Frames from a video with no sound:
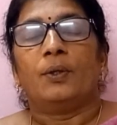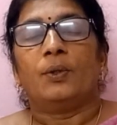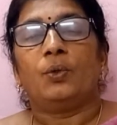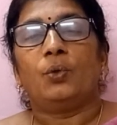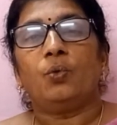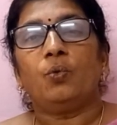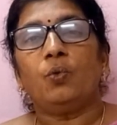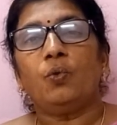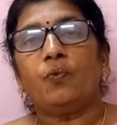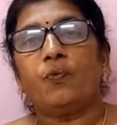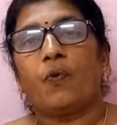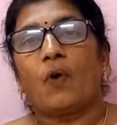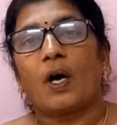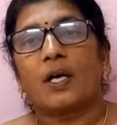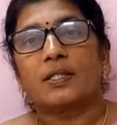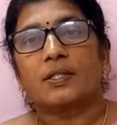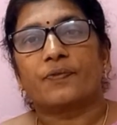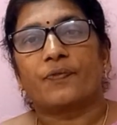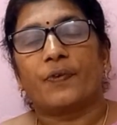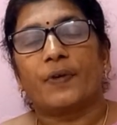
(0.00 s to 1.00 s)
2
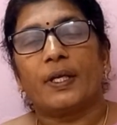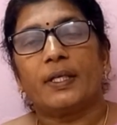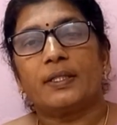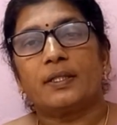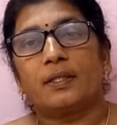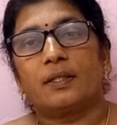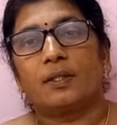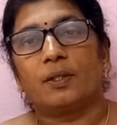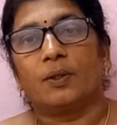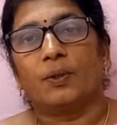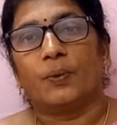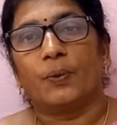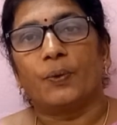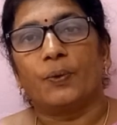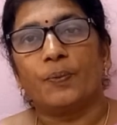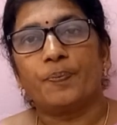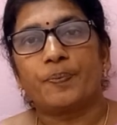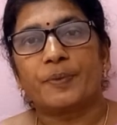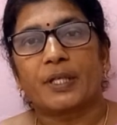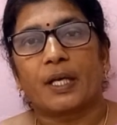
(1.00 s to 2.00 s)
phosphate
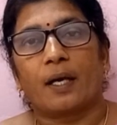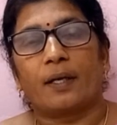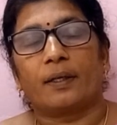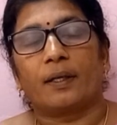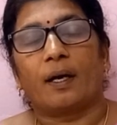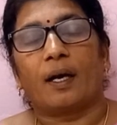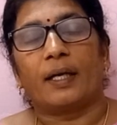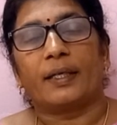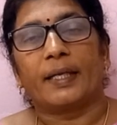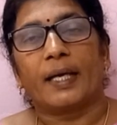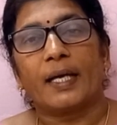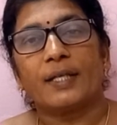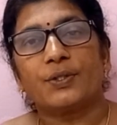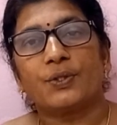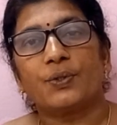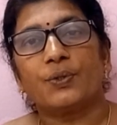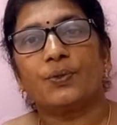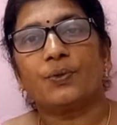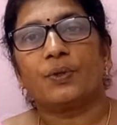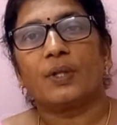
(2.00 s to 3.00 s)
groups are
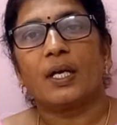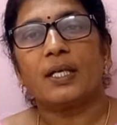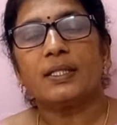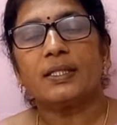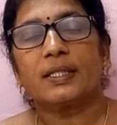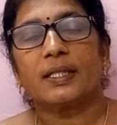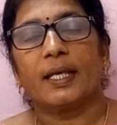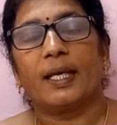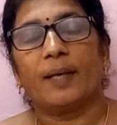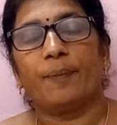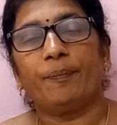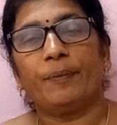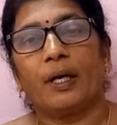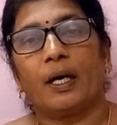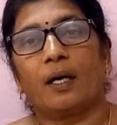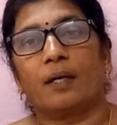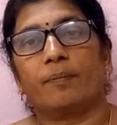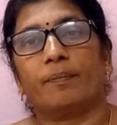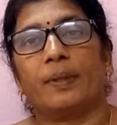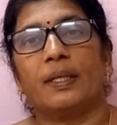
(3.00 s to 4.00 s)
attached to the same
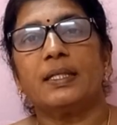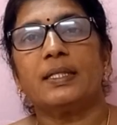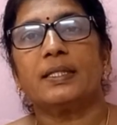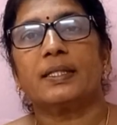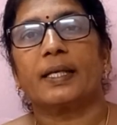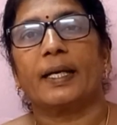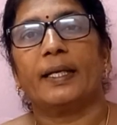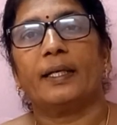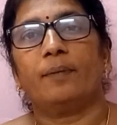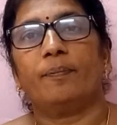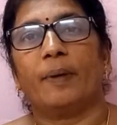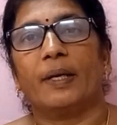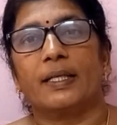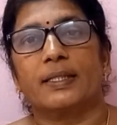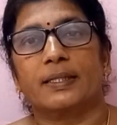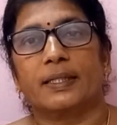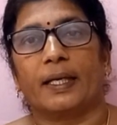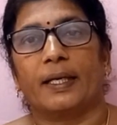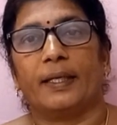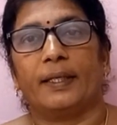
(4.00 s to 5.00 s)
carbon side by
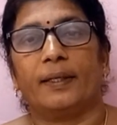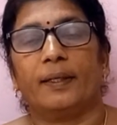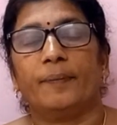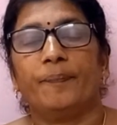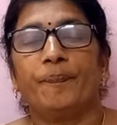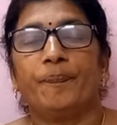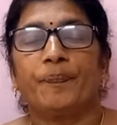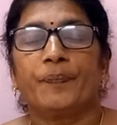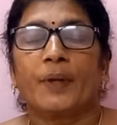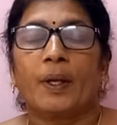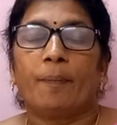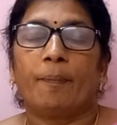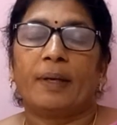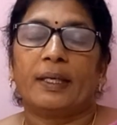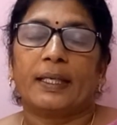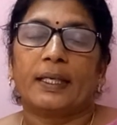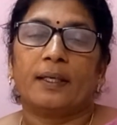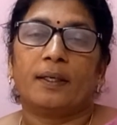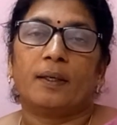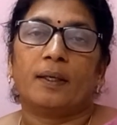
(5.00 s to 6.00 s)
side.
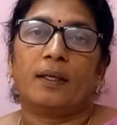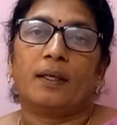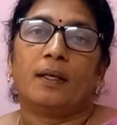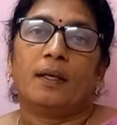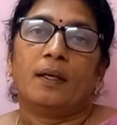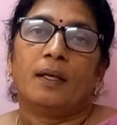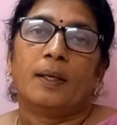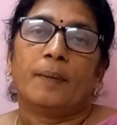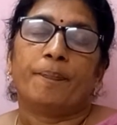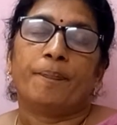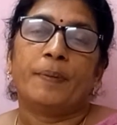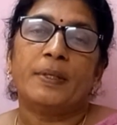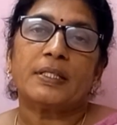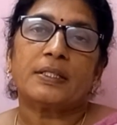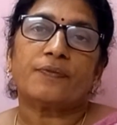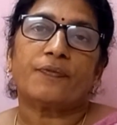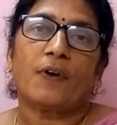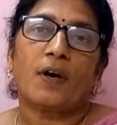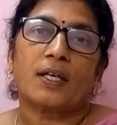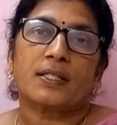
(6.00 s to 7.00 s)
But in
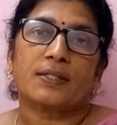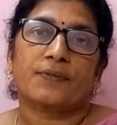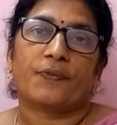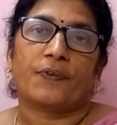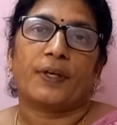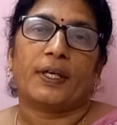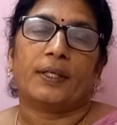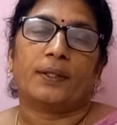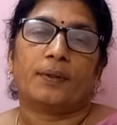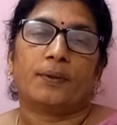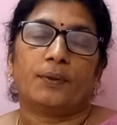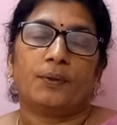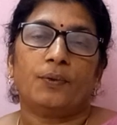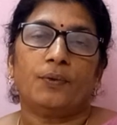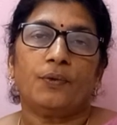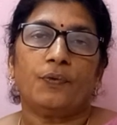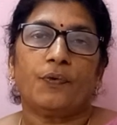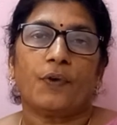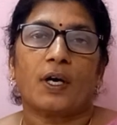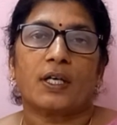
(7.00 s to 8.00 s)
bisphosphate,
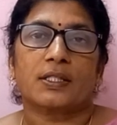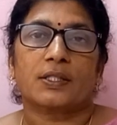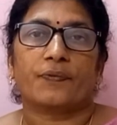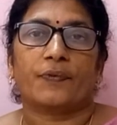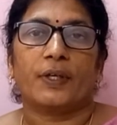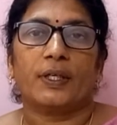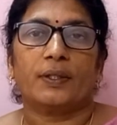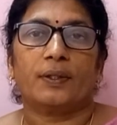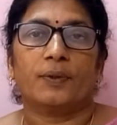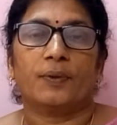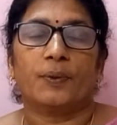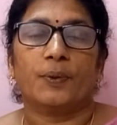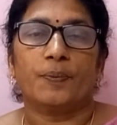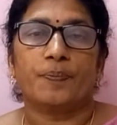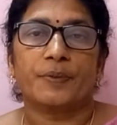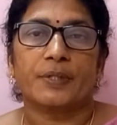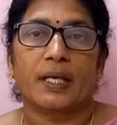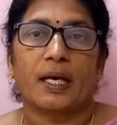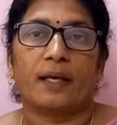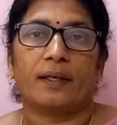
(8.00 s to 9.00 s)
2 phosphate
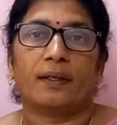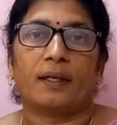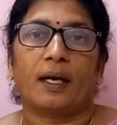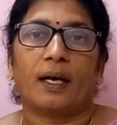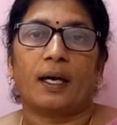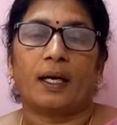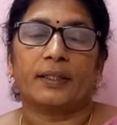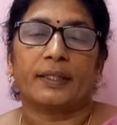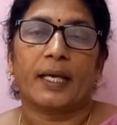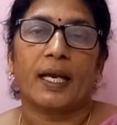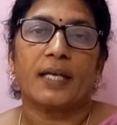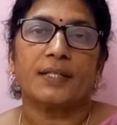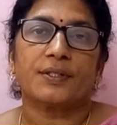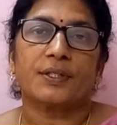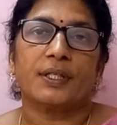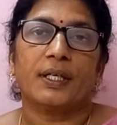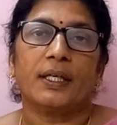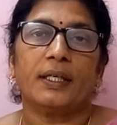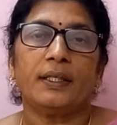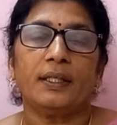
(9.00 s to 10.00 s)
groups are
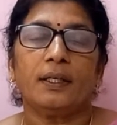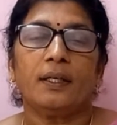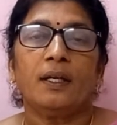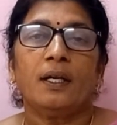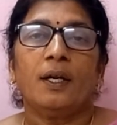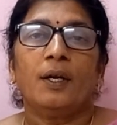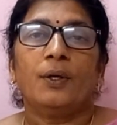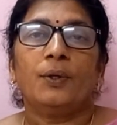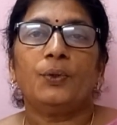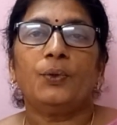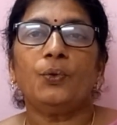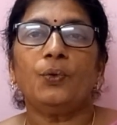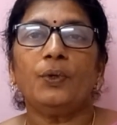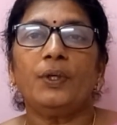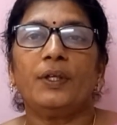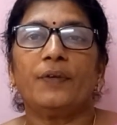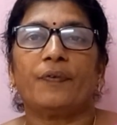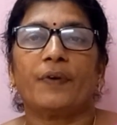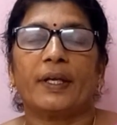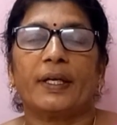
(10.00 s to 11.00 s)
attached at
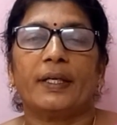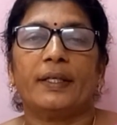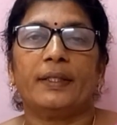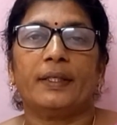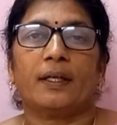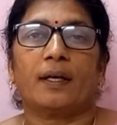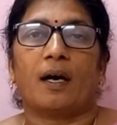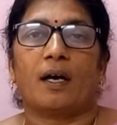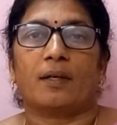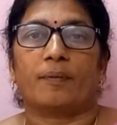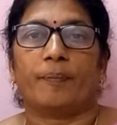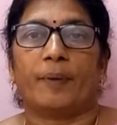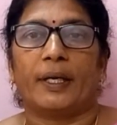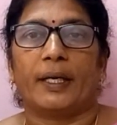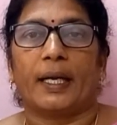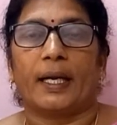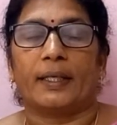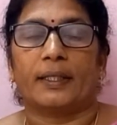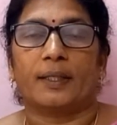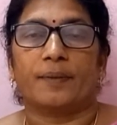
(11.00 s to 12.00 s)
2 different
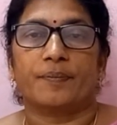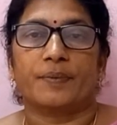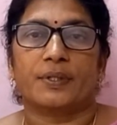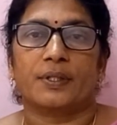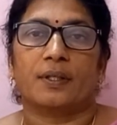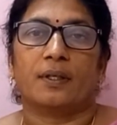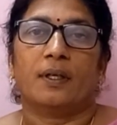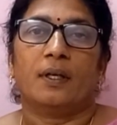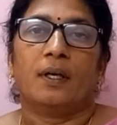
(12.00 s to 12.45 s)
carbon atoms.